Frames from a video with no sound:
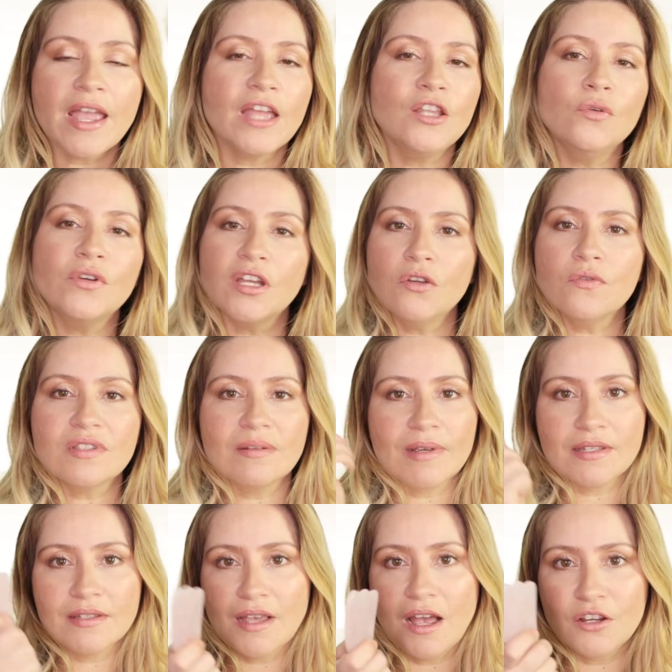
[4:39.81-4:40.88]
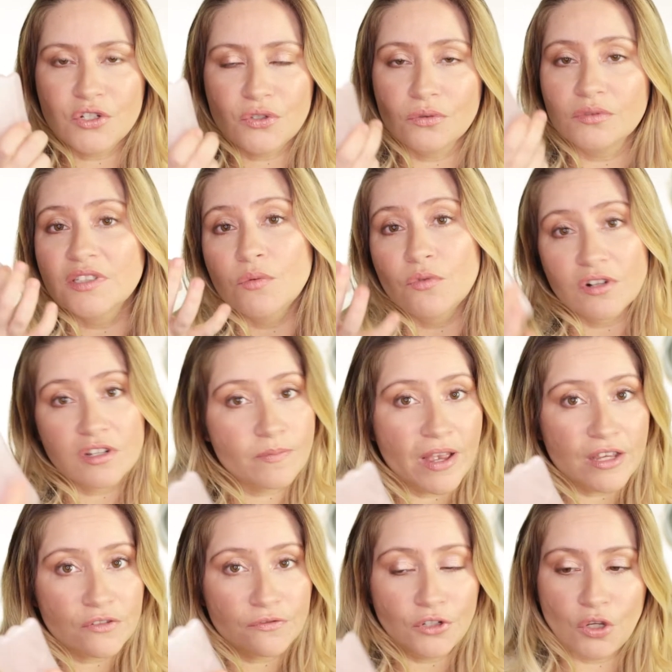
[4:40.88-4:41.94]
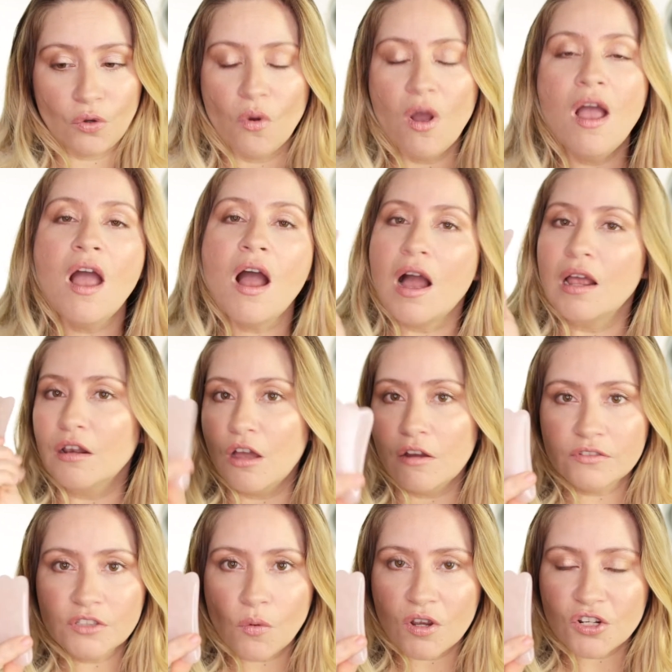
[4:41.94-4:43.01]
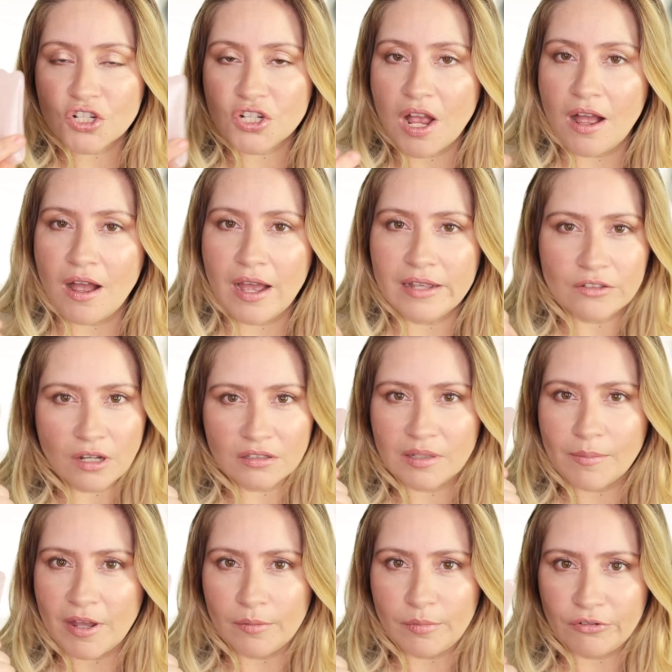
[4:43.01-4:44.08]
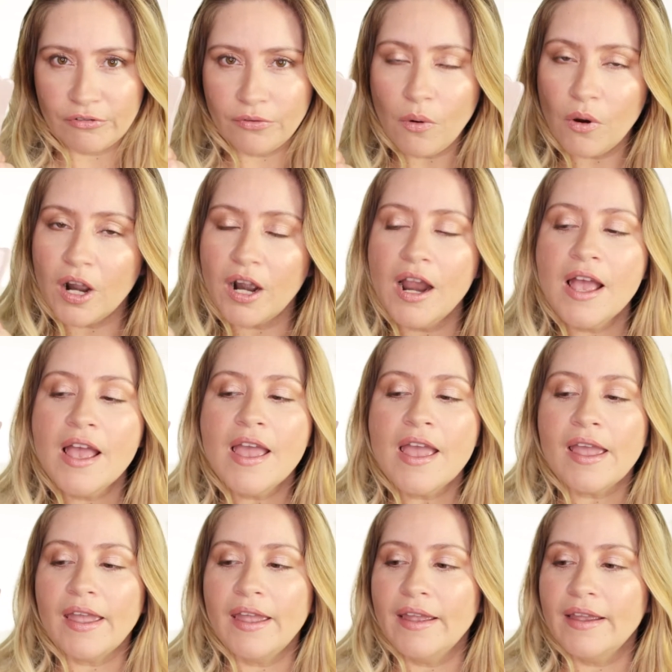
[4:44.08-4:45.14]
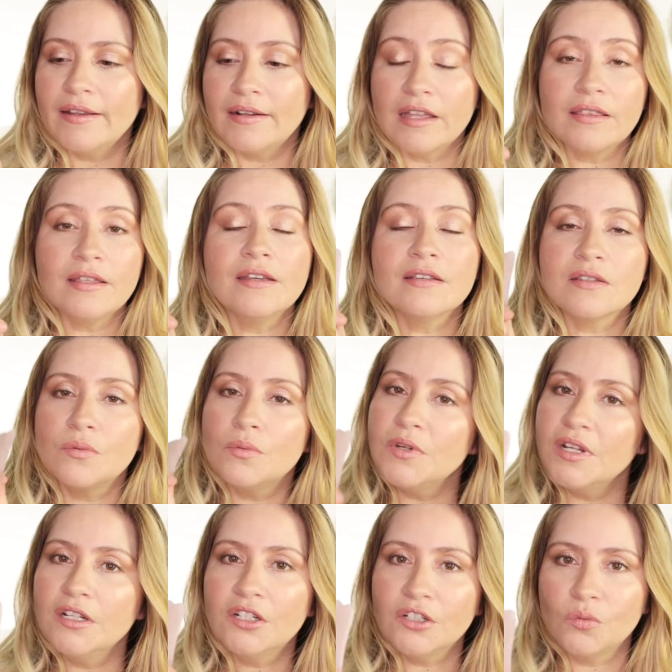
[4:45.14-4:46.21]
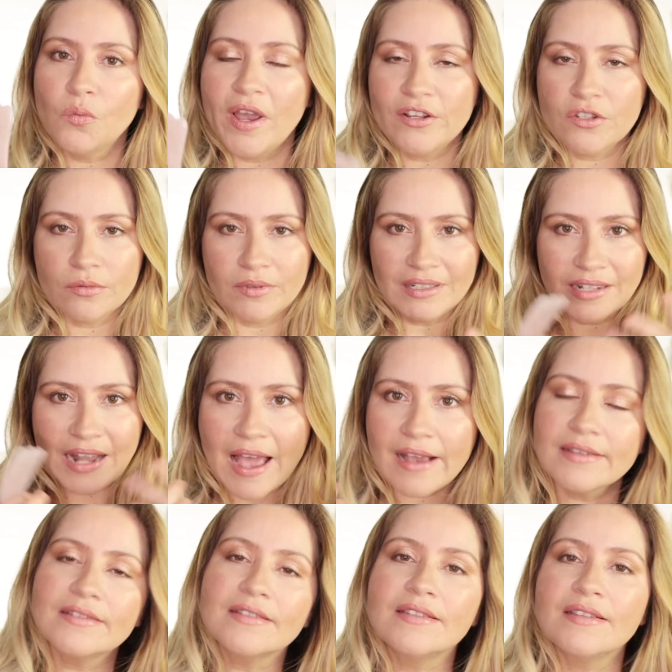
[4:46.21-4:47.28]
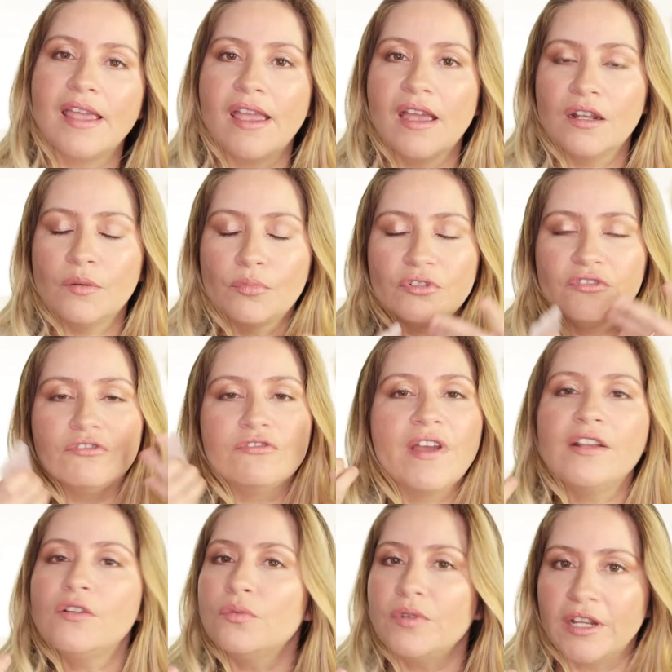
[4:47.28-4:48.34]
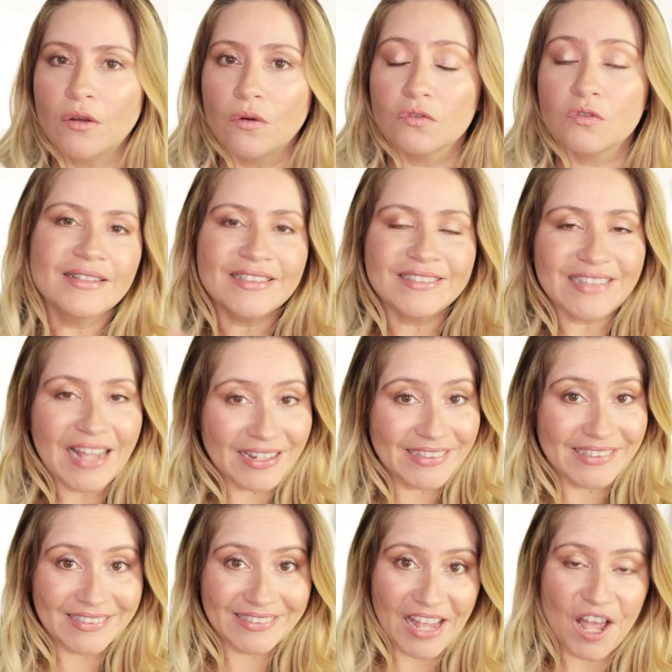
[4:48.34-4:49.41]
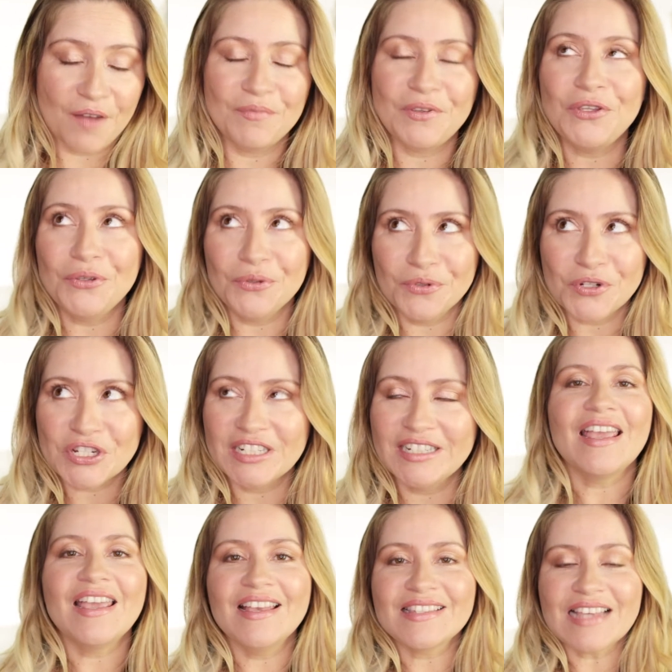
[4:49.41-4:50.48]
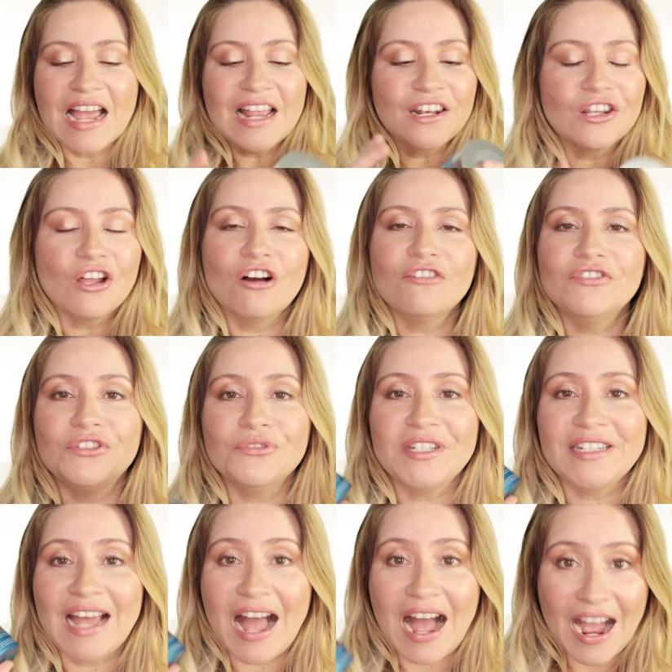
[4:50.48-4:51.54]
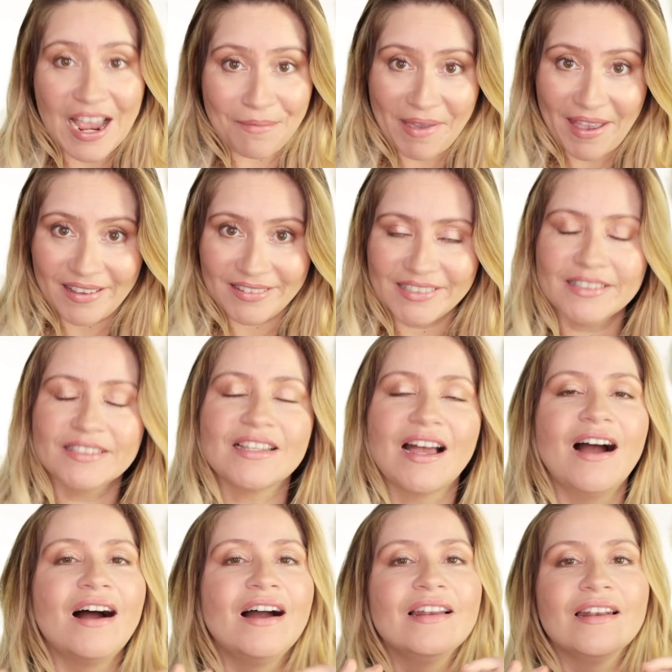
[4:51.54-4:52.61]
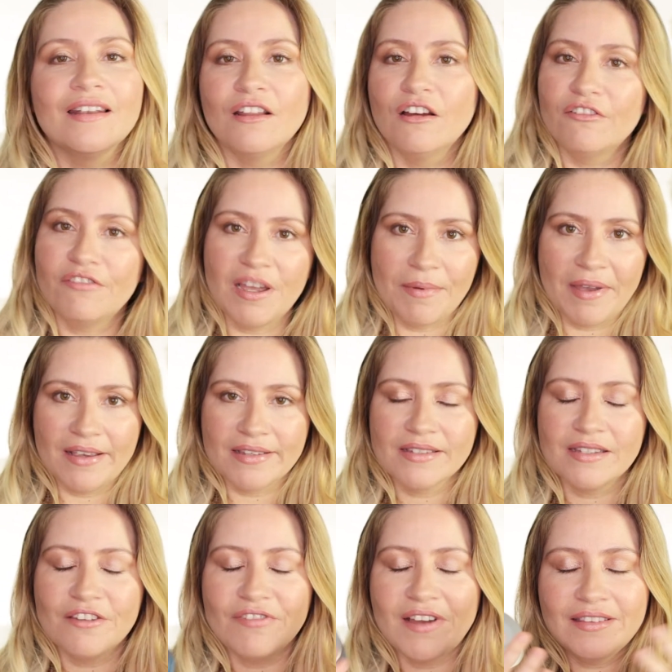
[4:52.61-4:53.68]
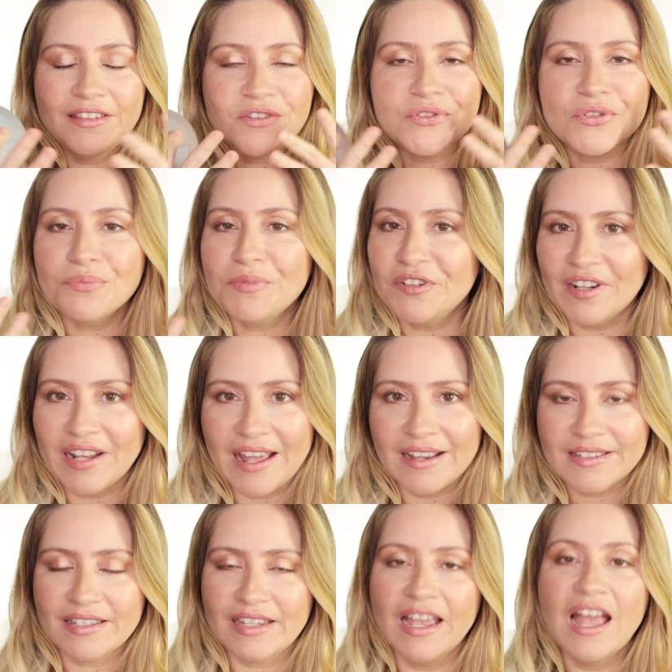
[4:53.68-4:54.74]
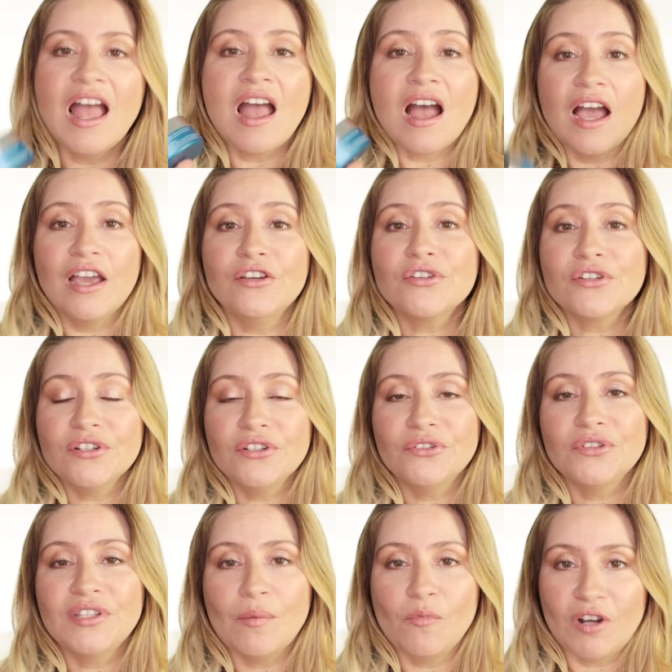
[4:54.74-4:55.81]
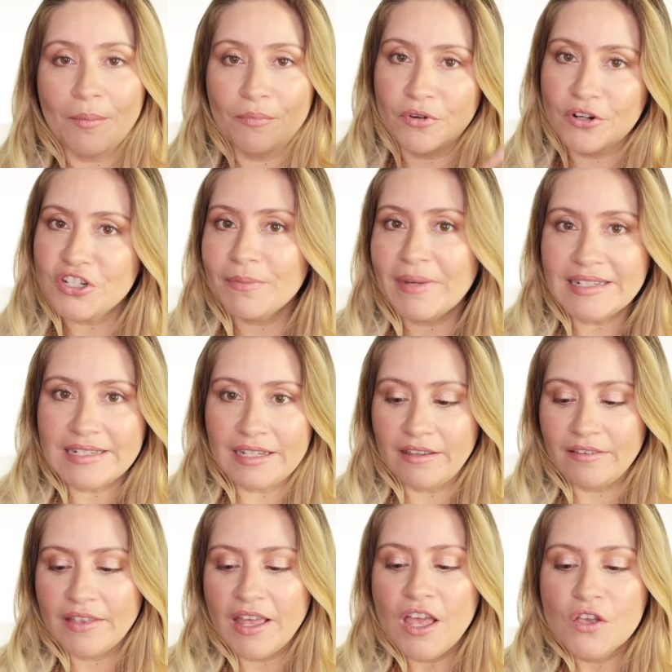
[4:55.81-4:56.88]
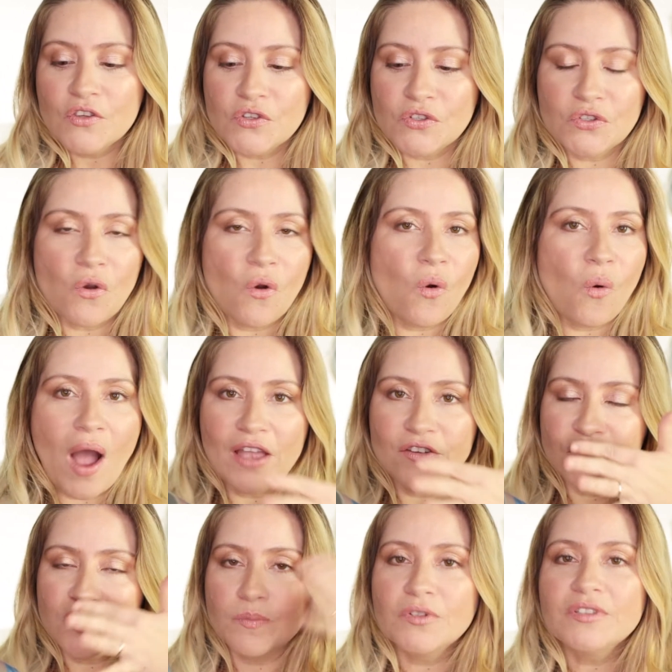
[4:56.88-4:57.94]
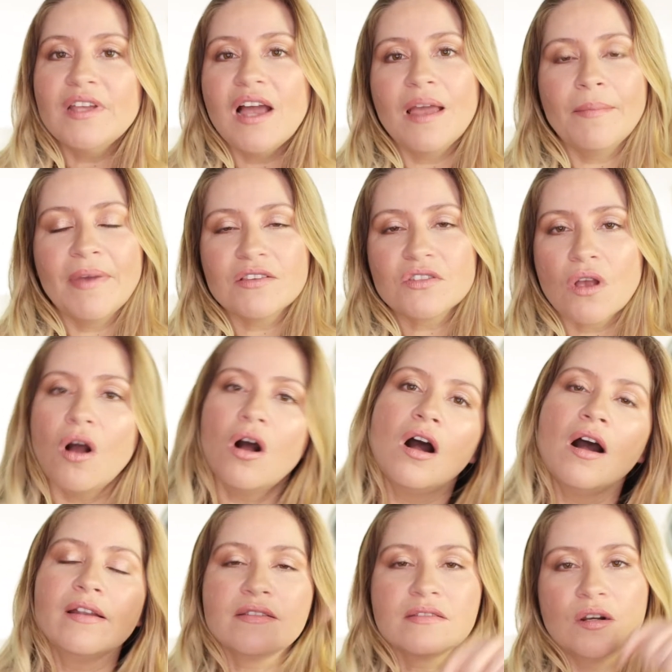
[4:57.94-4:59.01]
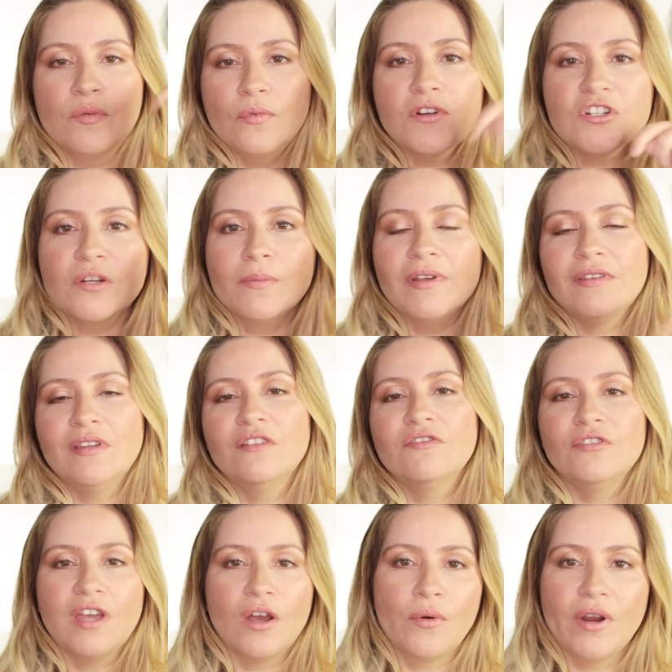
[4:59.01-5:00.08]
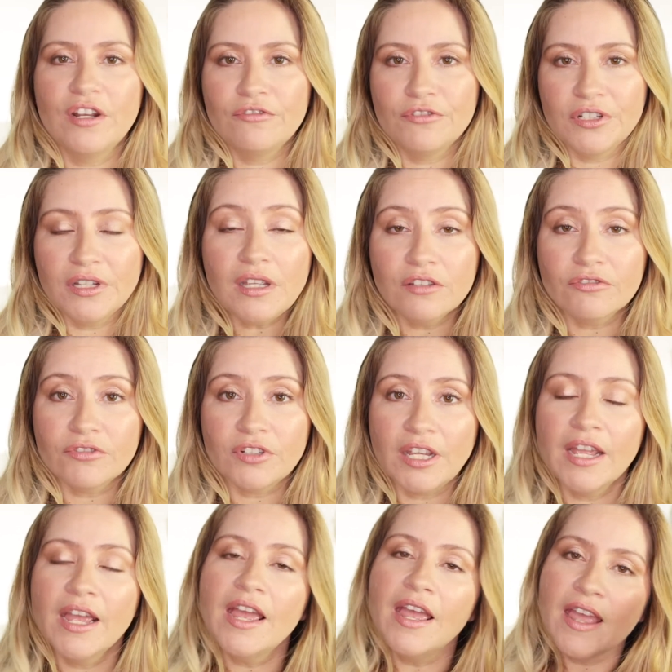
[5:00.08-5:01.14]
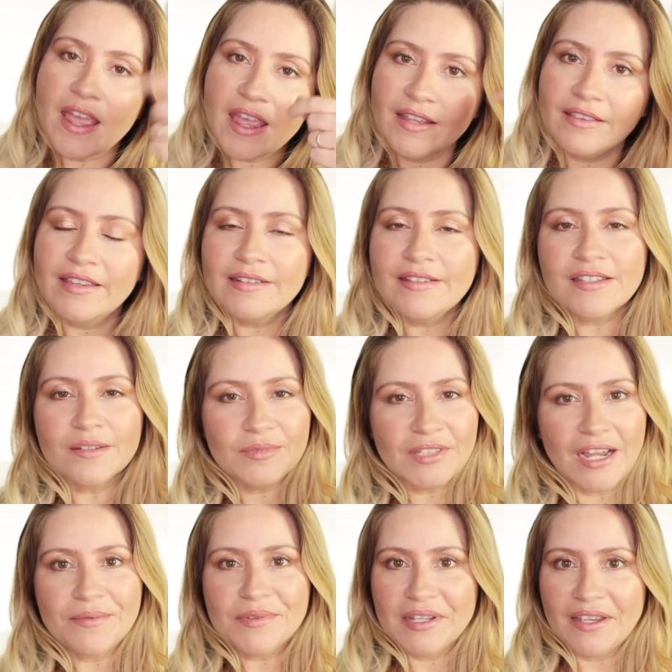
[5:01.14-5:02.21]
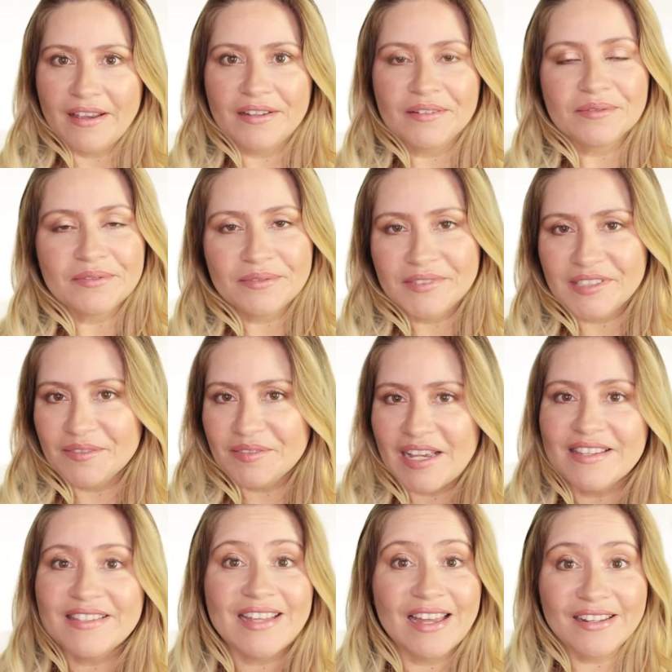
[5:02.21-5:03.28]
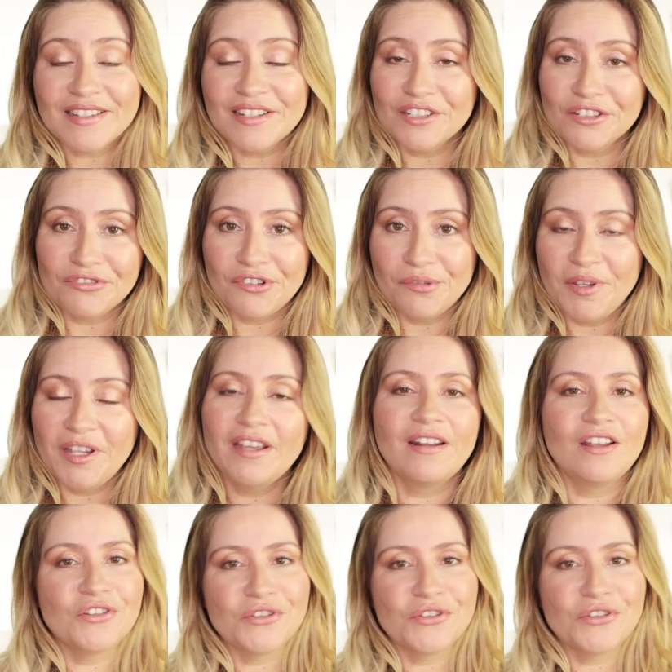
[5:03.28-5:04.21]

And you can use the massage tool that works best for you. I love the Gua Sha, I talked about it before, and I think it's a really good way to relax the skin, prevent wrinkles. The next step usually is I love doing eye masks. I love eye masks, I find it super relaxing. I usually do them when I'm brushing my teeth. So I just put the eye mask on, I start brushing my teeth, get ready for the evening. And then sometimes again, sometimes that is enough for me and I